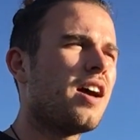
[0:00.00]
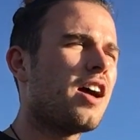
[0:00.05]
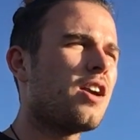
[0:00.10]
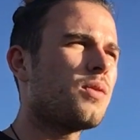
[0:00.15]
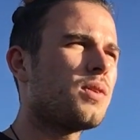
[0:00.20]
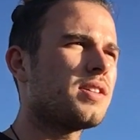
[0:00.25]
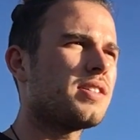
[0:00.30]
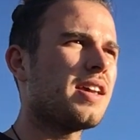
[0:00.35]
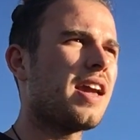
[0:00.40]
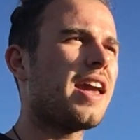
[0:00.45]
I
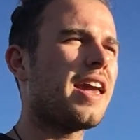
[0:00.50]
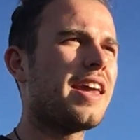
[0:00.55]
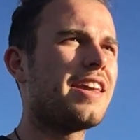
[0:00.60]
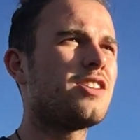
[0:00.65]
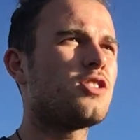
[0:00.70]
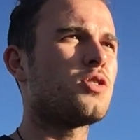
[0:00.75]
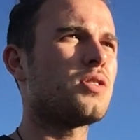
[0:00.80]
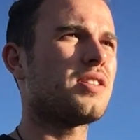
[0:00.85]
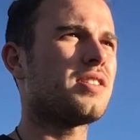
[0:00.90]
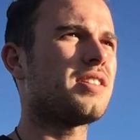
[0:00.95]
don't want to say
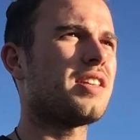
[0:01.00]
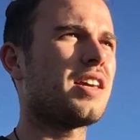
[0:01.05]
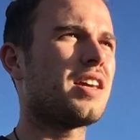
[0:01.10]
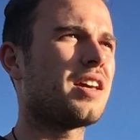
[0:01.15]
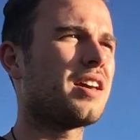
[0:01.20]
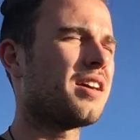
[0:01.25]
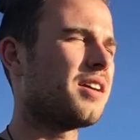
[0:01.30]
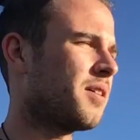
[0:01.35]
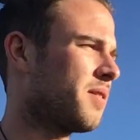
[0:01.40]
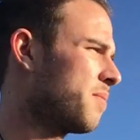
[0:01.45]

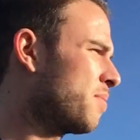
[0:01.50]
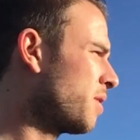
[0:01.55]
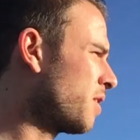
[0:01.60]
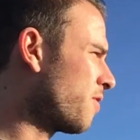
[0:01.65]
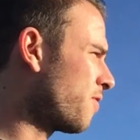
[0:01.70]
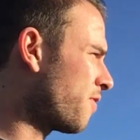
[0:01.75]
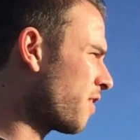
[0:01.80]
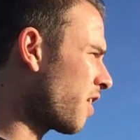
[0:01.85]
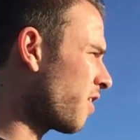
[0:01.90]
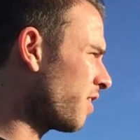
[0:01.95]
interesting,
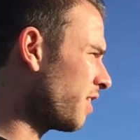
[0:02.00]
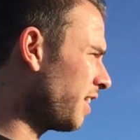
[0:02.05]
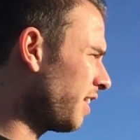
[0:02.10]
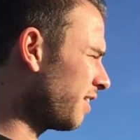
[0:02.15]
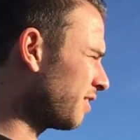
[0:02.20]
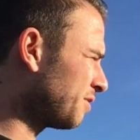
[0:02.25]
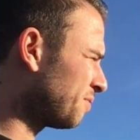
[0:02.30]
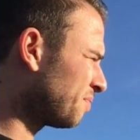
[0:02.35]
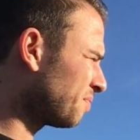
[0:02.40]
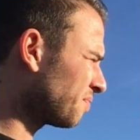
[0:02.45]
but a
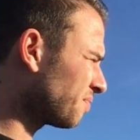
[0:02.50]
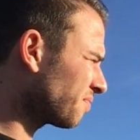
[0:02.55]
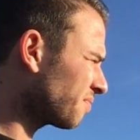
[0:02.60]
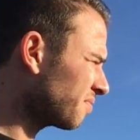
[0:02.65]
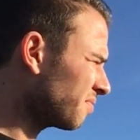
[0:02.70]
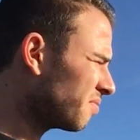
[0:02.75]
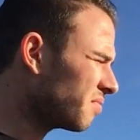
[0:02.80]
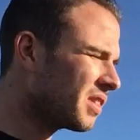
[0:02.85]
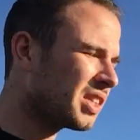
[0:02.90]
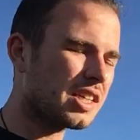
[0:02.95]
very
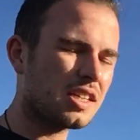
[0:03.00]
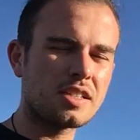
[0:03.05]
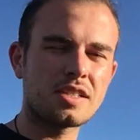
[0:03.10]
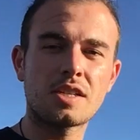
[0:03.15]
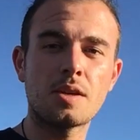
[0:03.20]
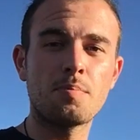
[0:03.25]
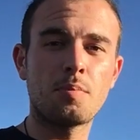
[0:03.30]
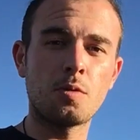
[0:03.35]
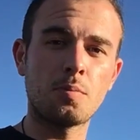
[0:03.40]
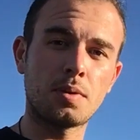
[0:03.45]

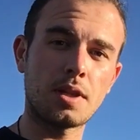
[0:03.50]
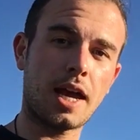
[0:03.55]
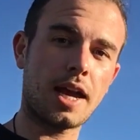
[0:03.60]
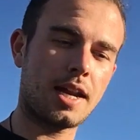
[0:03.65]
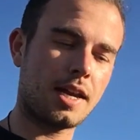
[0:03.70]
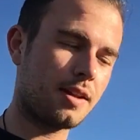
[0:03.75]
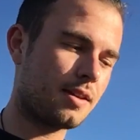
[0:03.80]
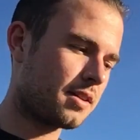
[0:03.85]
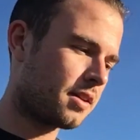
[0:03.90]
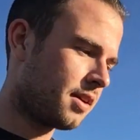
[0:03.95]
simple
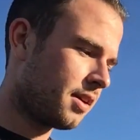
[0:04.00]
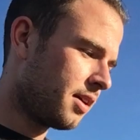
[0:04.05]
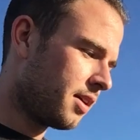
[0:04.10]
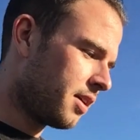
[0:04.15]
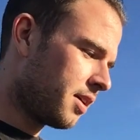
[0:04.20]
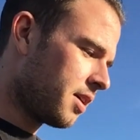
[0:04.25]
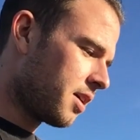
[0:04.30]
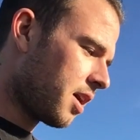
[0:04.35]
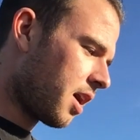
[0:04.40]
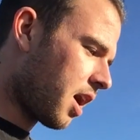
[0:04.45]

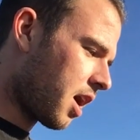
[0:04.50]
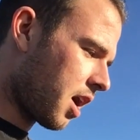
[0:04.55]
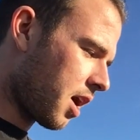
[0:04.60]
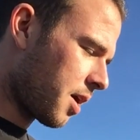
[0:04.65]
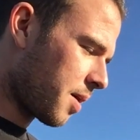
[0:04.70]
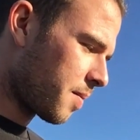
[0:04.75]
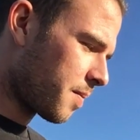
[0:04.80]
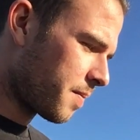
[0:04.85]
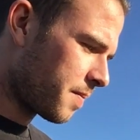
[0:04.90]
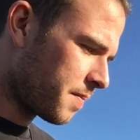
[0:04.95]

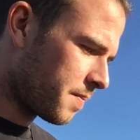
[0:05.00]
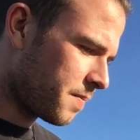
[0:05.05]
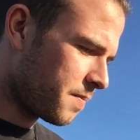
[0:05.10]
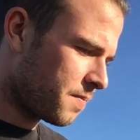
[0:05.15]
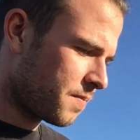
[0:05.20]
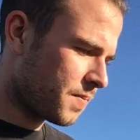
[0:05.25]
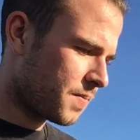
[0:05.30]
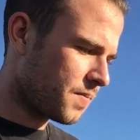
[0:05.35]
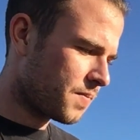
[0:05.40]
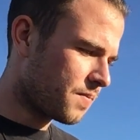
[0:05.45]
planet.
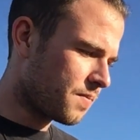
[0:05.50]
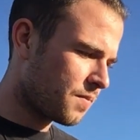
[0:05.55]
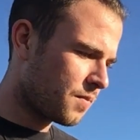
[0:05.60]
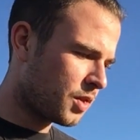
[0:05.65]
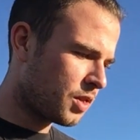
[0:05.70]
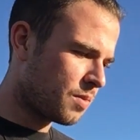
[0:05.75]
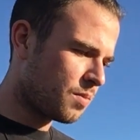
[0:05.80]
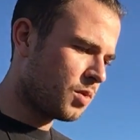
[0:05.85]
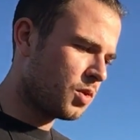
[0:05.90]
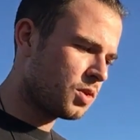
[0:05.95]

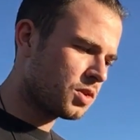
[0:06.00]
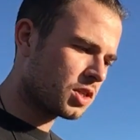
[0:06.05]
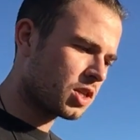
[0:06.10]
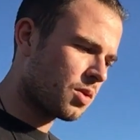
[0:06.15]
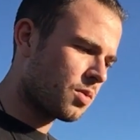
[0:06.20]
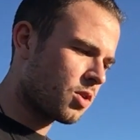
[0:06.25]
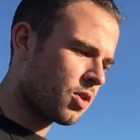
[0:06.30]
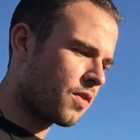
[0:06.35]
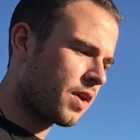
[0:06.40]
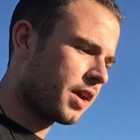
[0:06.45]
When the Moon's
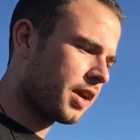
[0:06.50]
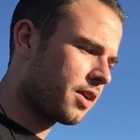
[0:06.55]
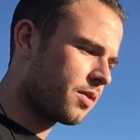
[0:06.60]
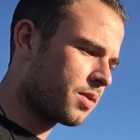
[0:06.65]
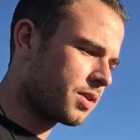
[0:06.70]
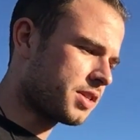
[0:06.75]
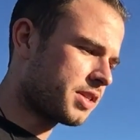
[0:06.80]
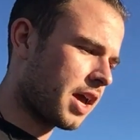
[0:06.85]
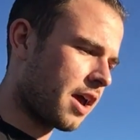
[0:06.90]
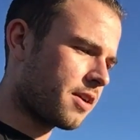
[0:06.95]
going over right here
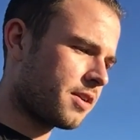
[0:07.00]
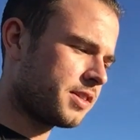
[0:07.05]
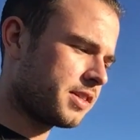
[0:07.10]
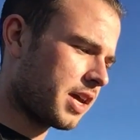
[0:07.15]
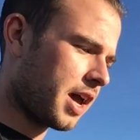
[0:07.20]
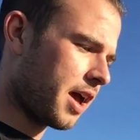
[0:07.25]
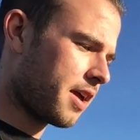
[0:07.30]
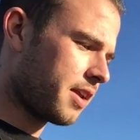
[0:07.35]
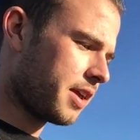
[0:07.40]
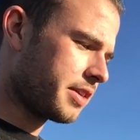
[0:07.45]
where
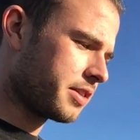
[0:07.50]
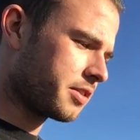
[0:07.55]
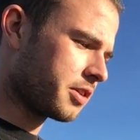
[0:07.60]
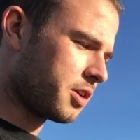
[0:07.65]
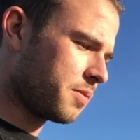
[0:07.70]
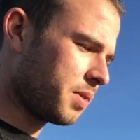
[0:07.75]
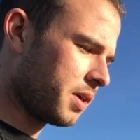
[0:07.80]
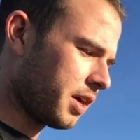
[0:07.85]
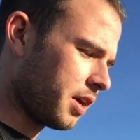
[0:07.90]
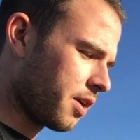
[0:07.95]
Saturn's at, it's
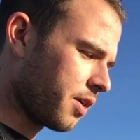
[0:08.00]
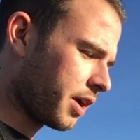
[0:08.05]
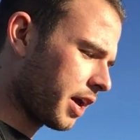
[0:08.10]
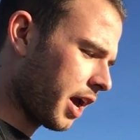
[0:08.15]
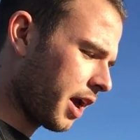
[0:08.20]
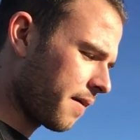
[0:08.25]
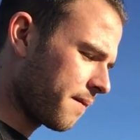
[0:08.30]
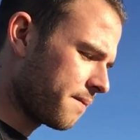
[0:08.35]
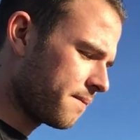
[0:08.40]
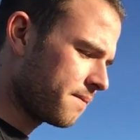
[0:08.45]
going to be,
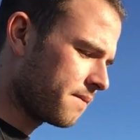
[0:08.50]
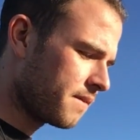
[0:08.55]
okay,